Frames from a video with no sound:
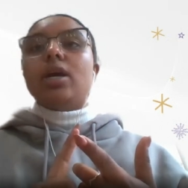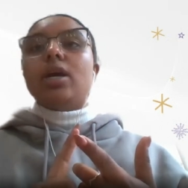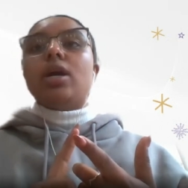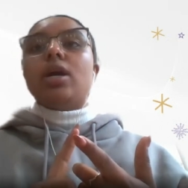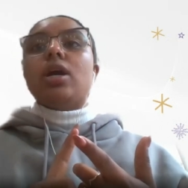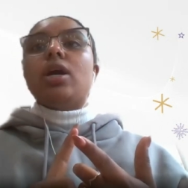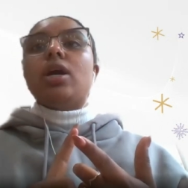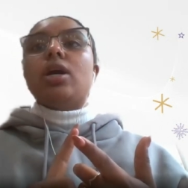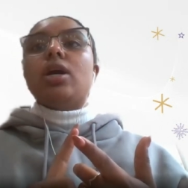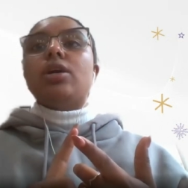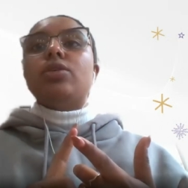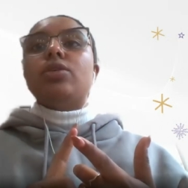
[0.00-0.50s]

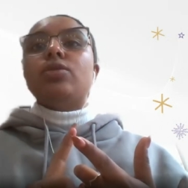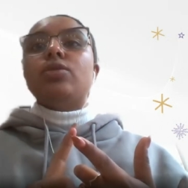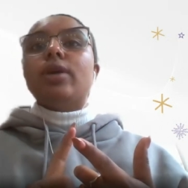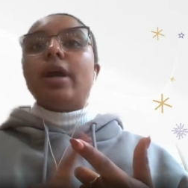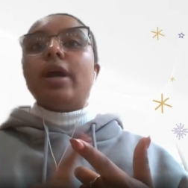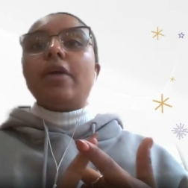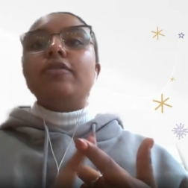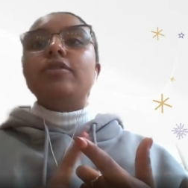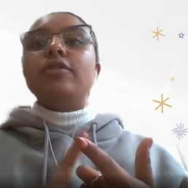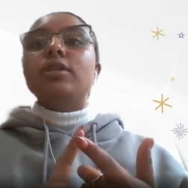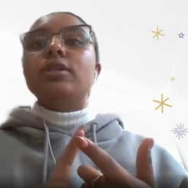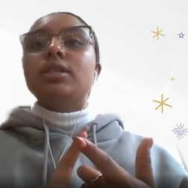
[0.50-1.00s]
uh, you
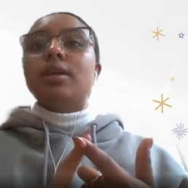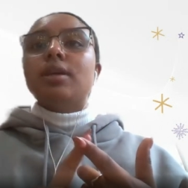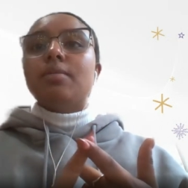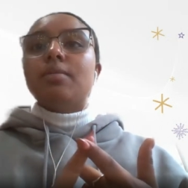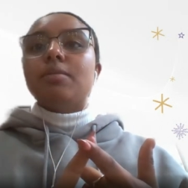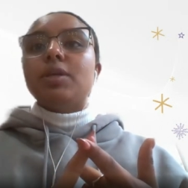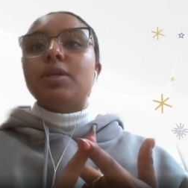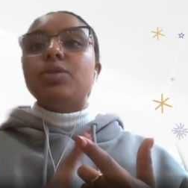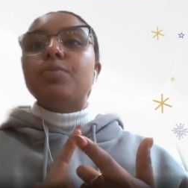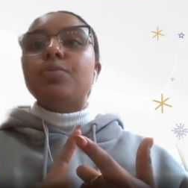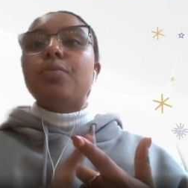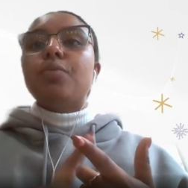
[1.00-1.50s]
have to
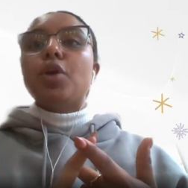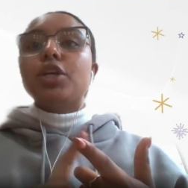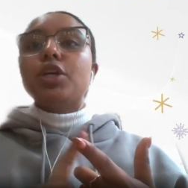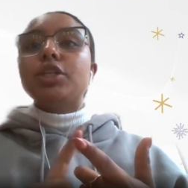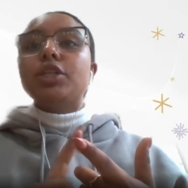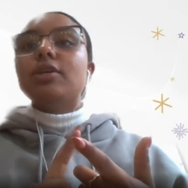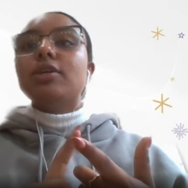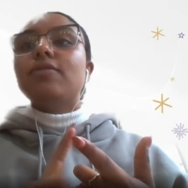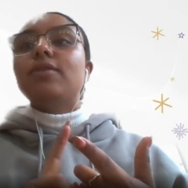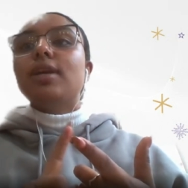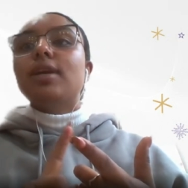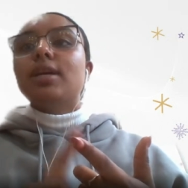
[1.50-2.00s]
submit
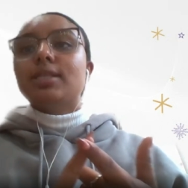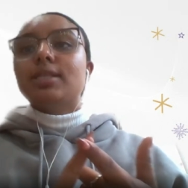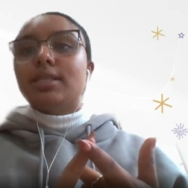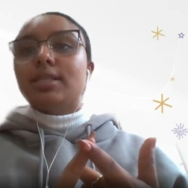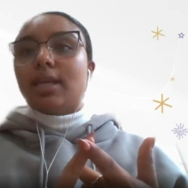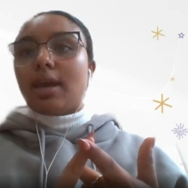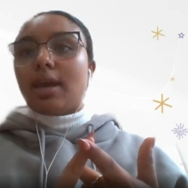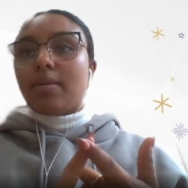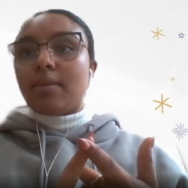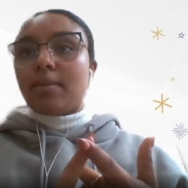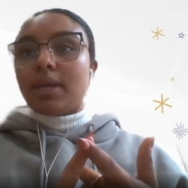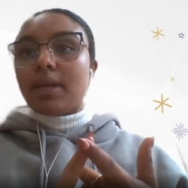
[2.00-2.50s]
part of the
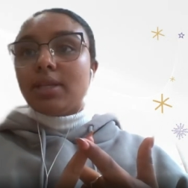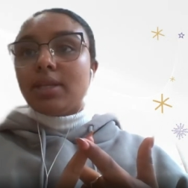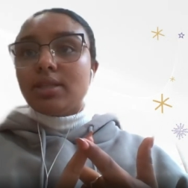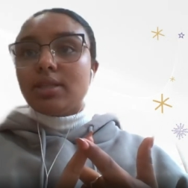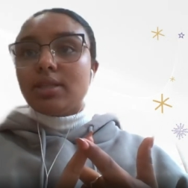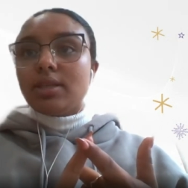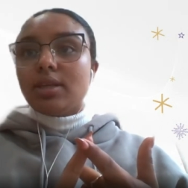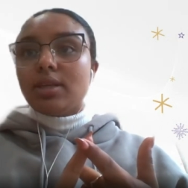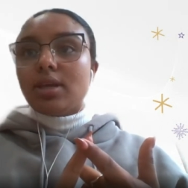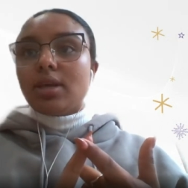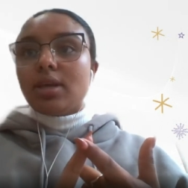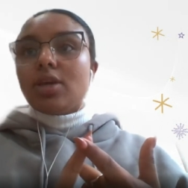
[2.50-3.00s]

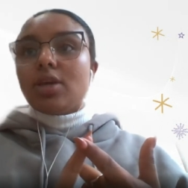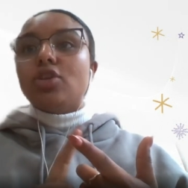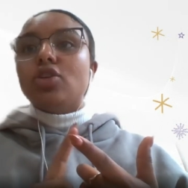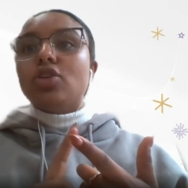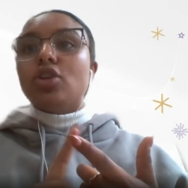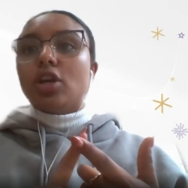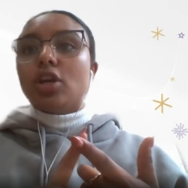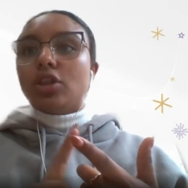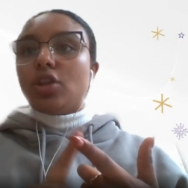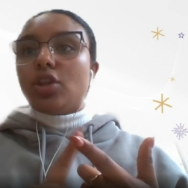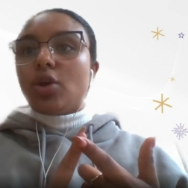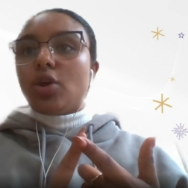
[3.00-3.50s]
assignment,
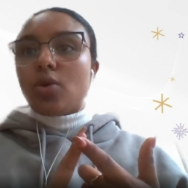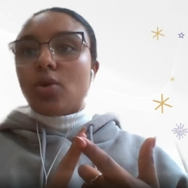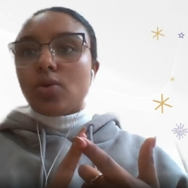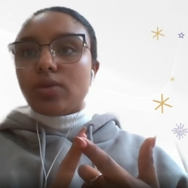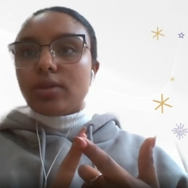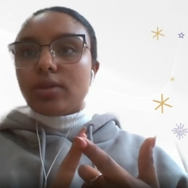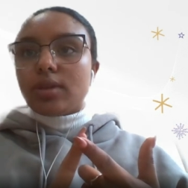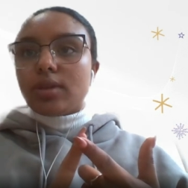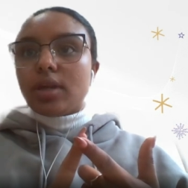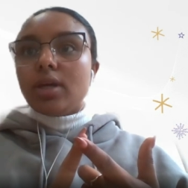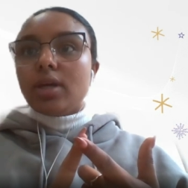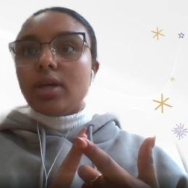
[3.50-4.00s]
not the
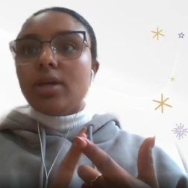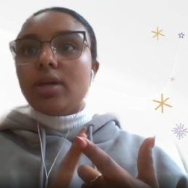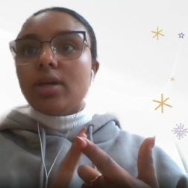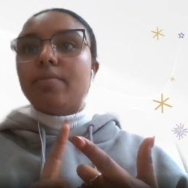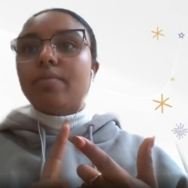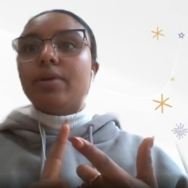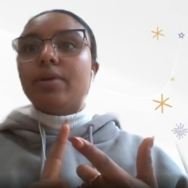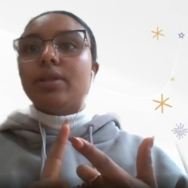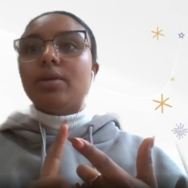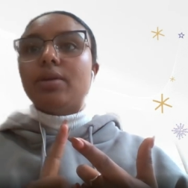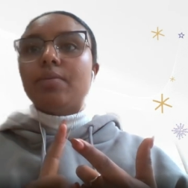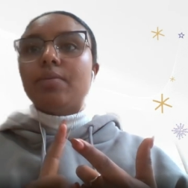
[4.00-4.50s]
whole thing,
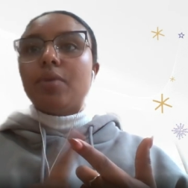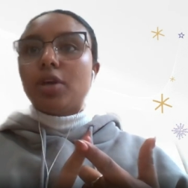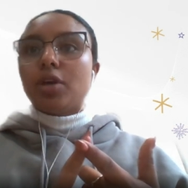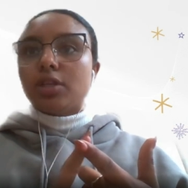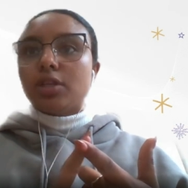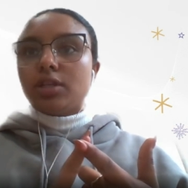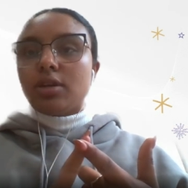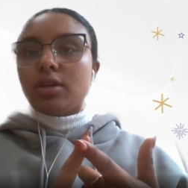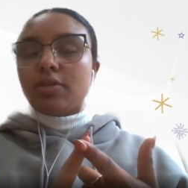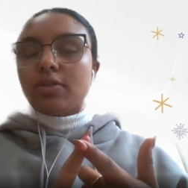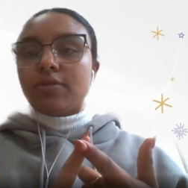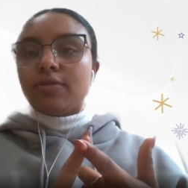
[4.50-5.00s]
but the
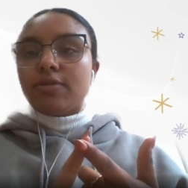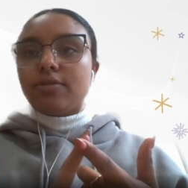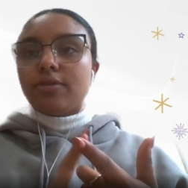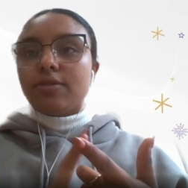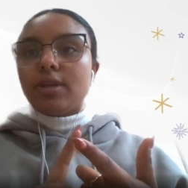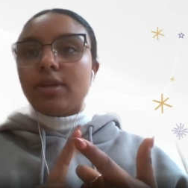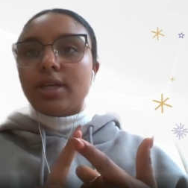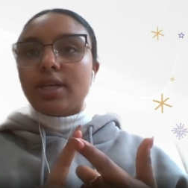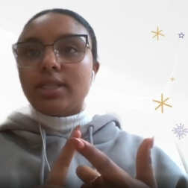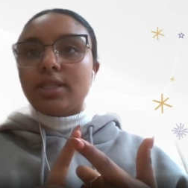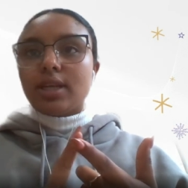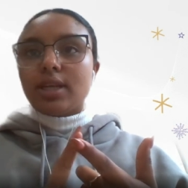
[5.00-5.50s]
part of
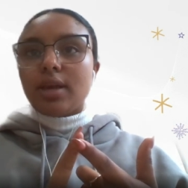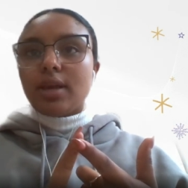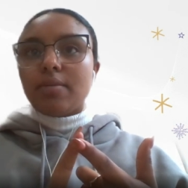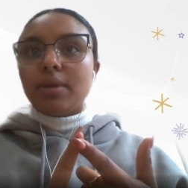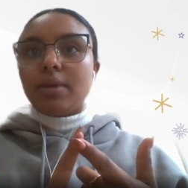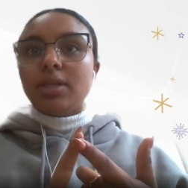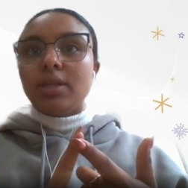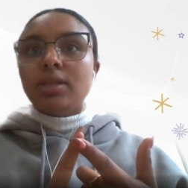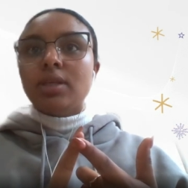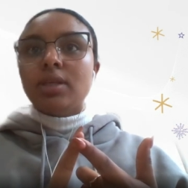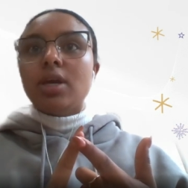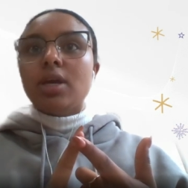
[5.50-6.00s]
the
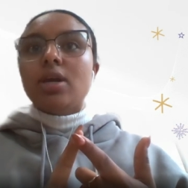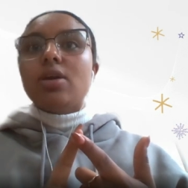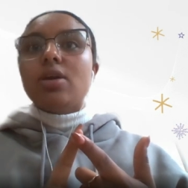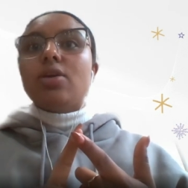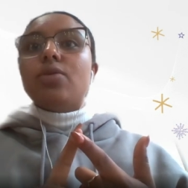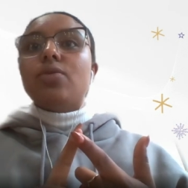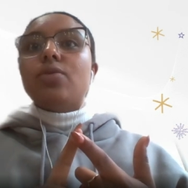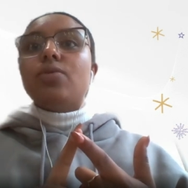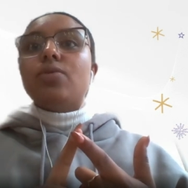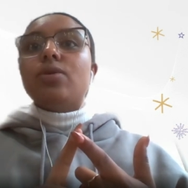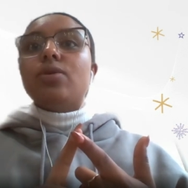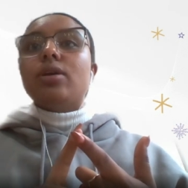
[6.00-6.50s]
assignment,
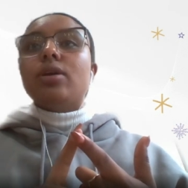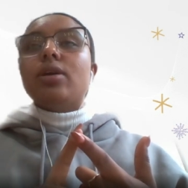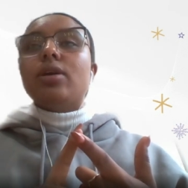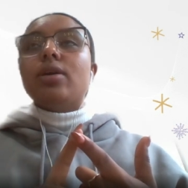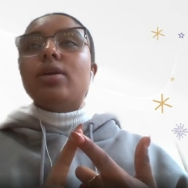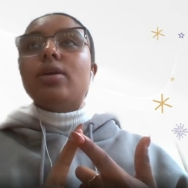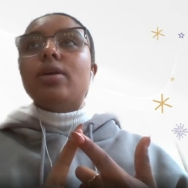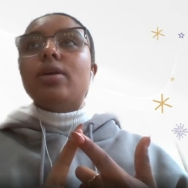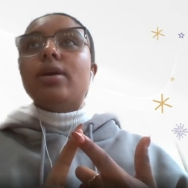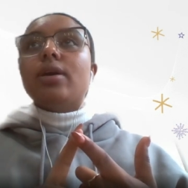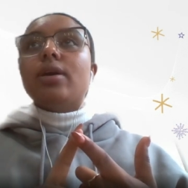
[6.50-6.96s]
uh,